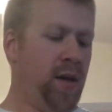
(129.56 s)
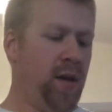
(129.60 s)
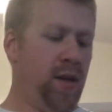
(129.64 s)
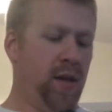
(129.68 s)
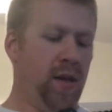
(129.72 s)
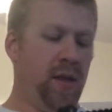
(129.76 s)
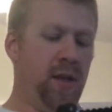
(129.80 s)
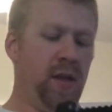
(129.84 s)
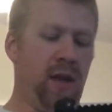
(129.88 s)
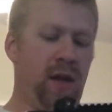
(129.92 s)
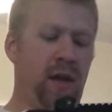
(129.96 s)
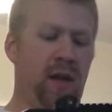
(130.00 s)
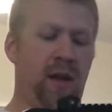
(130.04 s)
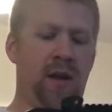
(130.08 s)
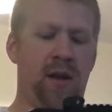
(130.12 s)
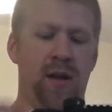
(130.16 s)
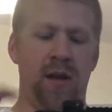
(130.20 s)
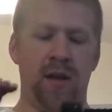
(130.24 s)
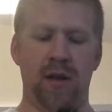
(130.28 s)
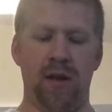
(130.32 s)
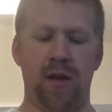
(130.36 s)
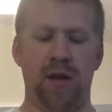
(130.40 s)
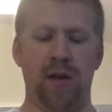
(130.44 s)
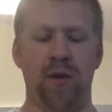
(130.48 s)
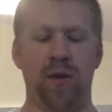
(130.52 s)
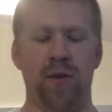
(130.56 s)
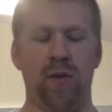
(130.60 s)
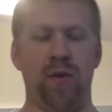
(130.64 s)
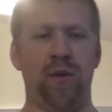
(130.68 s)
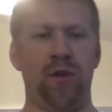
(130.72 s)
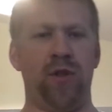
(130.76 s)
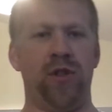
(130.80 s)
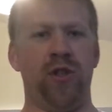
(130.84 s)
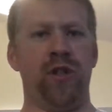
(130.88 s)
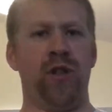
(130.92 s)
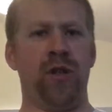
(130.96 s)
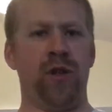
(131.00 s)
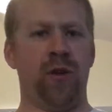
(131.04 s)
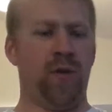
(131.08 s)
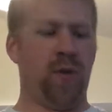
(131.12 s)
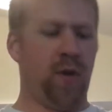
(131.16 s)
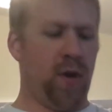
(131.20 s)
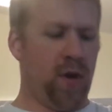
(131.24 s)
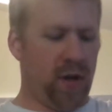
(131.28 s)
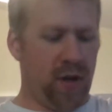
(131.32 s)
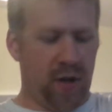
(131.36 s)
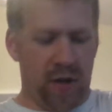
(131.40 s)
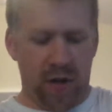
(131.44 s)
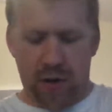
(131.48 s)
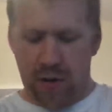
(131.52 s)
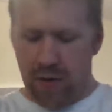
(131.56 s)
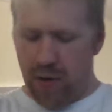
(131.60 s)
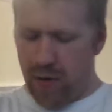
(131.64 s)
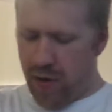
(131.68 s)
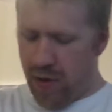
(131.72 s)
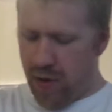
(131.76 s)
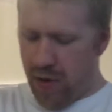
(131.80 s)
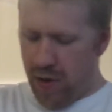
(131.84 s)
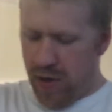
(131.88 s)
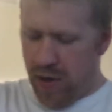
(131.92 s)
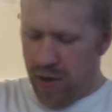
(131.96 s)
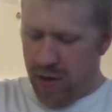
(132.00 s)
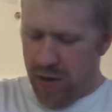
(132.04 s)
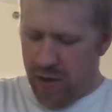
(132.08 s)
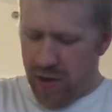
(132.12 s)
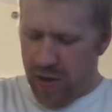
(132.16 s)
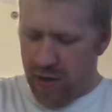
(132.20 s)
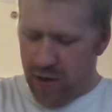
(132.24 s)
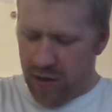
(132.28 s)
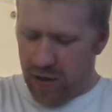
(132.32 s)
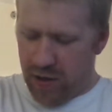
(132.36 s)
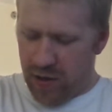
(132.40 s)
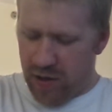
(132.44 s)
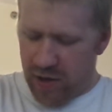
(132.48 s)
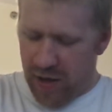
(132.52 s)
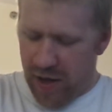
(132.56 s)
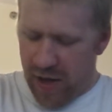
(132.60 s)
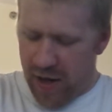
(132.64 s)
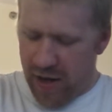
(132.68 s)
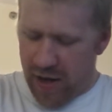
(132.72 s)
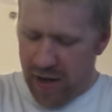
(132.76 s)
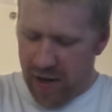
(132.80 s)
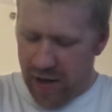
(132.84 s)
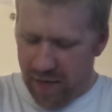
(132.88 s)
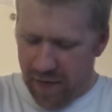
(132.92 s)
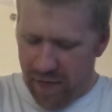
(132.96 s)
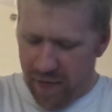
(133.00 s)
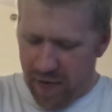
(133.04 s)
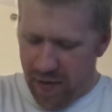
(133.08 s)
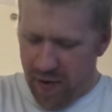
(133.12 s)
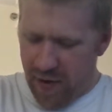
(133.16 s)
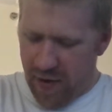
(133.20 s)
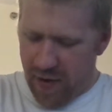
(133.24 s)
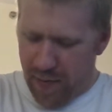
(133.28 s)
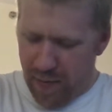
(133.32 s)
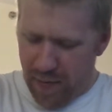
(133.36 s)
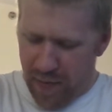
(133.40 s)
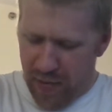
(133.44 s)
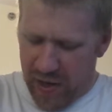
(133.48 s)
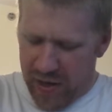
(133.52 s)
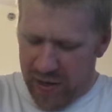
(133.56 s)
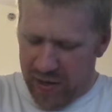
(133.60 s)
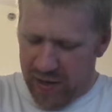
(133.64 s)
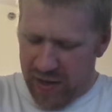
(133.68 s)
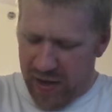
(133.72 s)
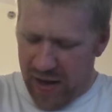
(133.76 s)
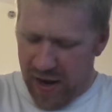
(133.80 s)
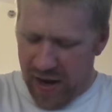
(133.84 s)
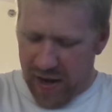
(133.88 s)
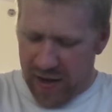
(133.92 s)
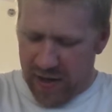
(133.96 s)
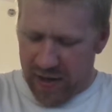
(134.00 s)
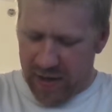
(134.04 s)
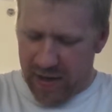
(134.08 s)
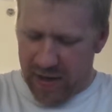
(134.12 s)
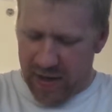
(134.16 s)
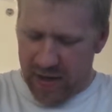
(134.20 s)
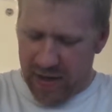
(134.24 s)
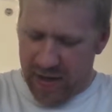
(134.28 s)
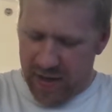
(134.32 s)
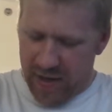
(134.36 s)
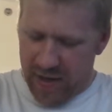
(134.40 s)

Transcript: Then what you're going to want to do is just kind of give the buttstock a